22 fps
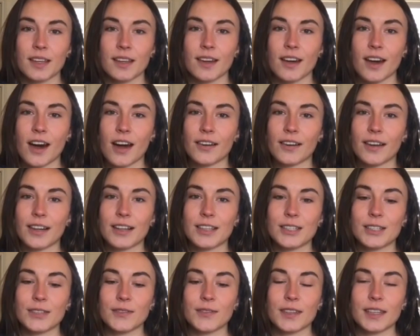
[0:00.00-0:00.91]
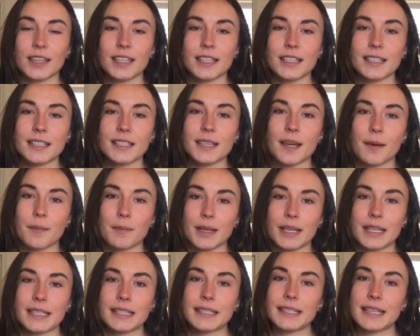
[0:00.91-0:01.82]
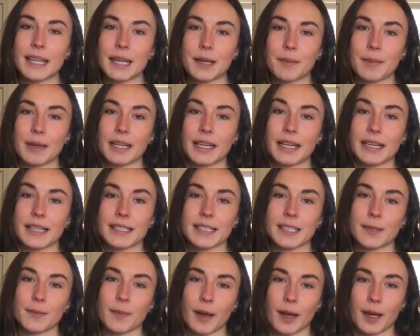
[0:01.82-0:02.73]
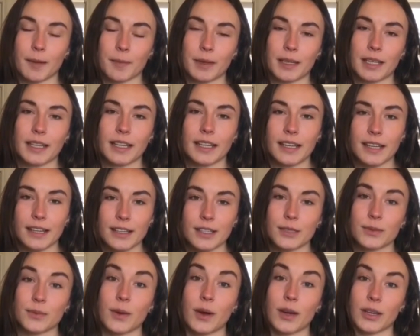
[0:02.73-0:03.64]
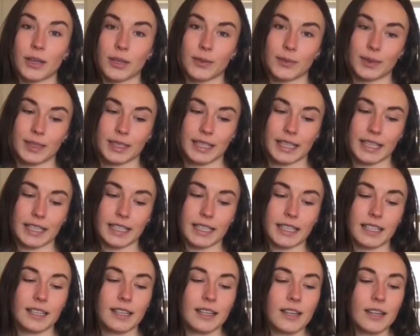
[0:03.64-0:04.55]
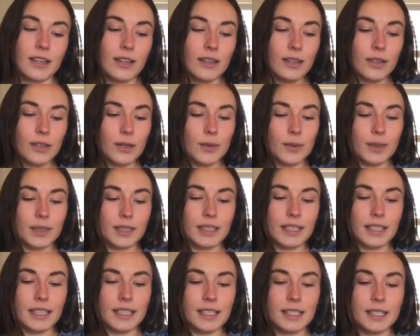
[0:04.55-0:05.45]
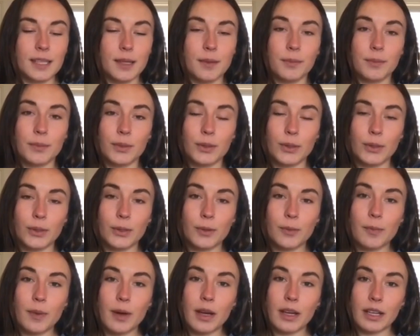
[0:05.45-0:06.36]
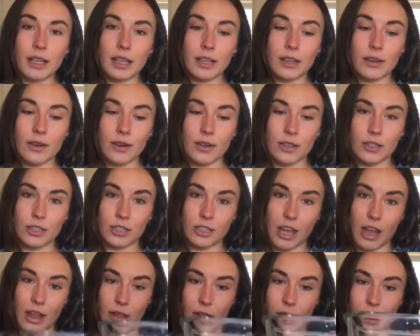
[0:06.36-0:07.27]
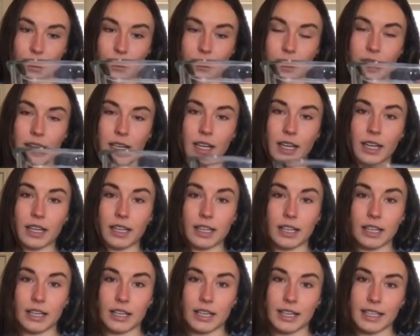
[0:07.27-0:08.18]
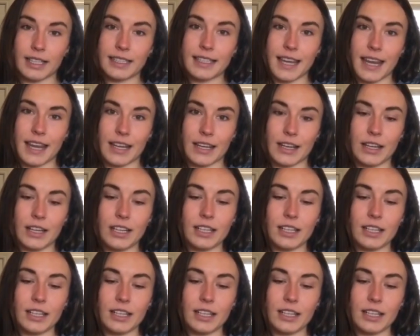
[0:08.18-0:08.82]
Alright, so for this yummy sediment experiment, here's what you will need. You will need some blue pudding or jello in a clear container.